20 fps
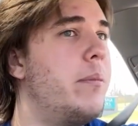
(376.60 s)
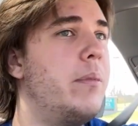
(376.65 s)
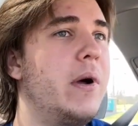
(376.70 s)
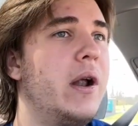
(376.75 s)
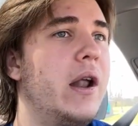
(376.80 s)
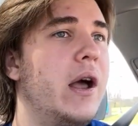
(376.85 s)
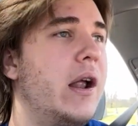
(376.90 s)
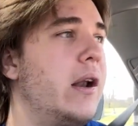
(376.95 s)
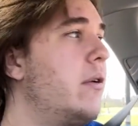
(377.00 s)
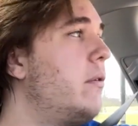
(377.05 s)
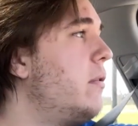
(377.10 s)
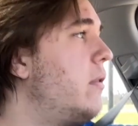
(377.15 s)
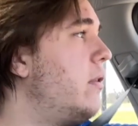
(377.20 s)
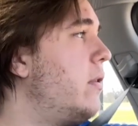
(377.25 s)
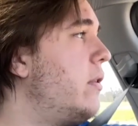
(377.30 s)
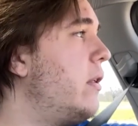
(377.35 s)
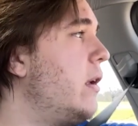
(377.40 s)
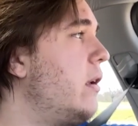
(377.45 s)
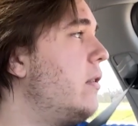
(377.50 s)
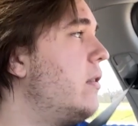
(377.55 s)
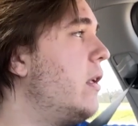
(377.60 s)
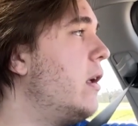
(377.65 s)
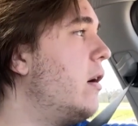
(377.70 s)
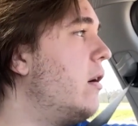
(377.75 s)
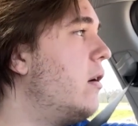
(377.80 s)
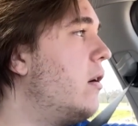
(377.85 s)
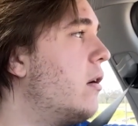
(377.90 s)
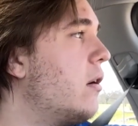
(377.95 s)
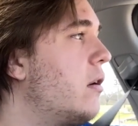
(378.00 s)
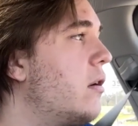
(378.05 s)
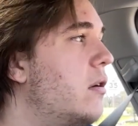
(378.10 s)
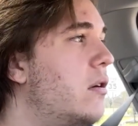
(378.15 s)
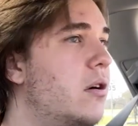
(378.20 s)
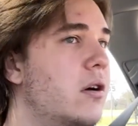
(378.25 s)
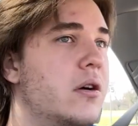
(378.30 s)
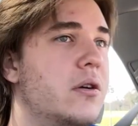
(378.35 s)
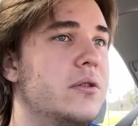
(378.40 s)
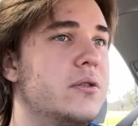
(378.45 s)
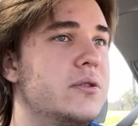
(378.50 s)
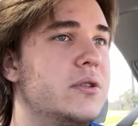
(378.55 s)
but I don't think they are
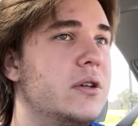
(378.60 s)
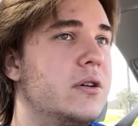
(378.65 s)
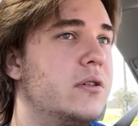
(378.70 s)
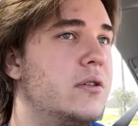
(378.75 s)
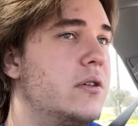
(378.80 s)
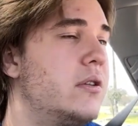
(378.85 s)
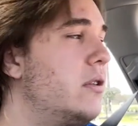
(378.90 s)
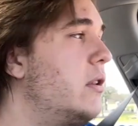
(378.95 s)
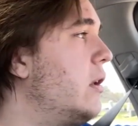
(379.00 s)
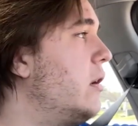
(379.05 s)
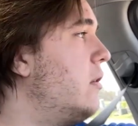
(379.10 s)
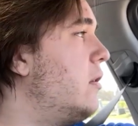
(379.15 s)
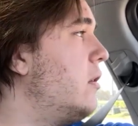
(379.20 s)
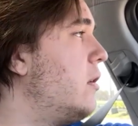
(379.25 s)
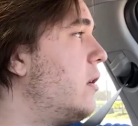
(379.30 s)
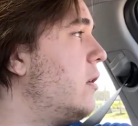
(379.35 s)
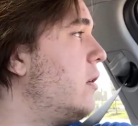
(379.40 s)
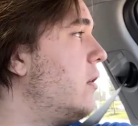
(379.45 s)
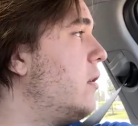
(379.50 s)
closed. They look